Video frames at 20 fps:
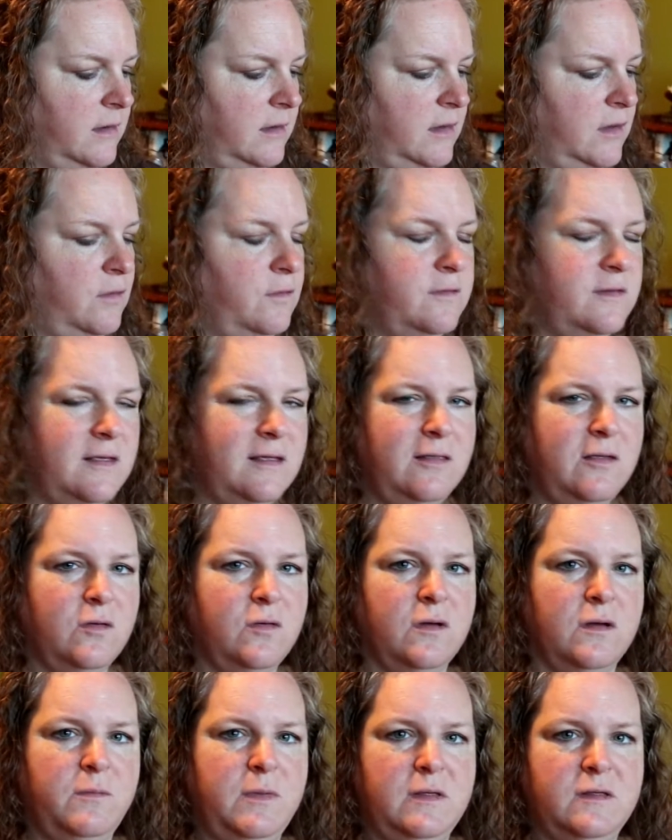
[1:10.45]
usually they're
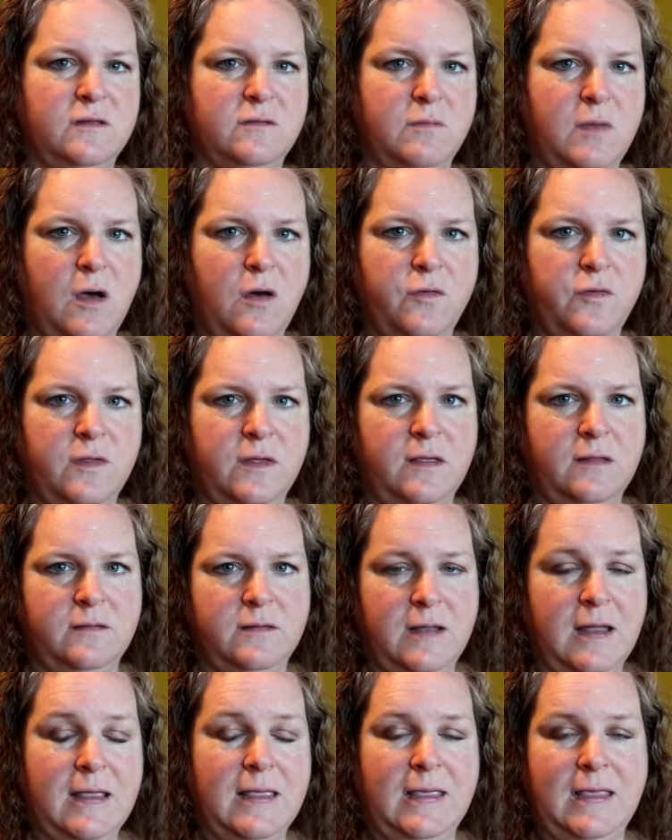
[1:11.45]
going to be small things
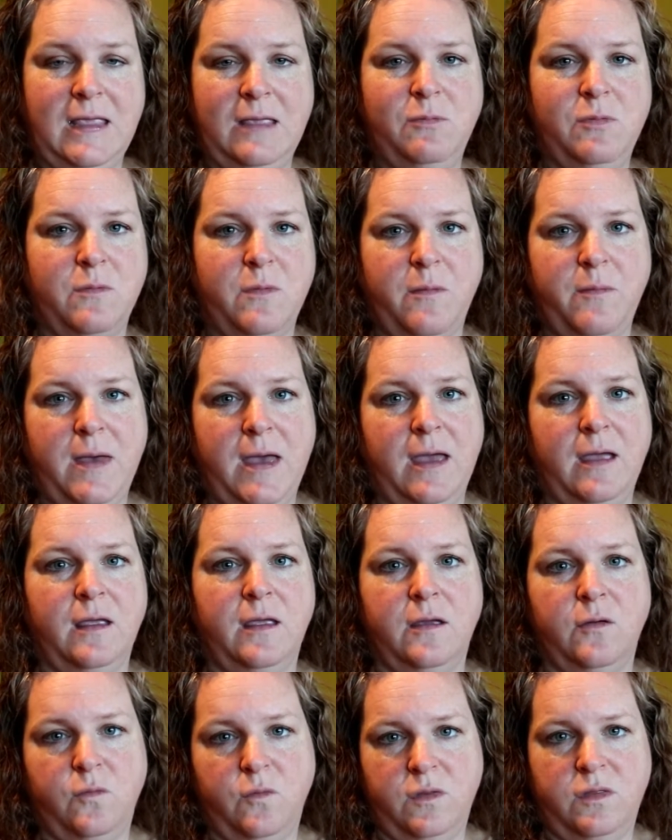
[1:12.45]
that I can keep in my
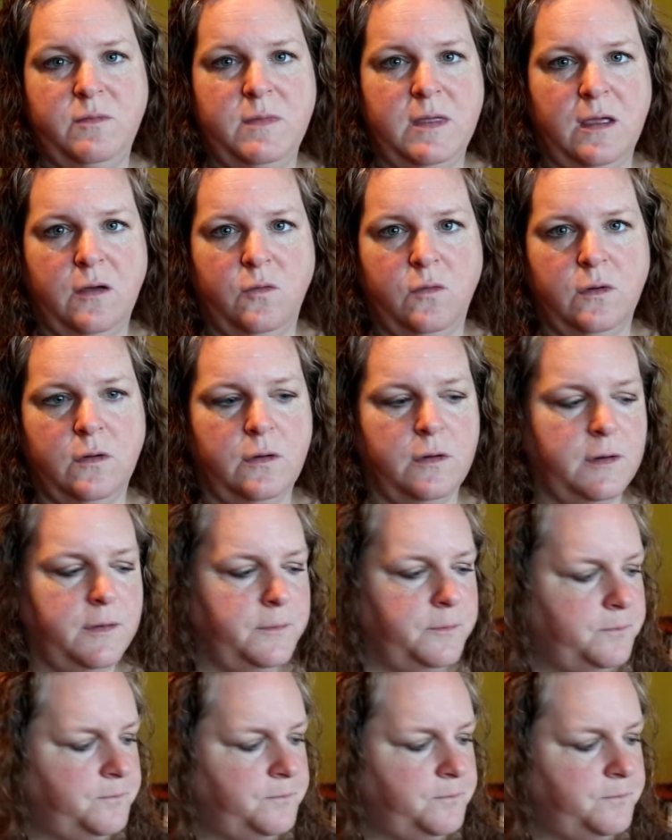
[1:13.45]
bag with me at work.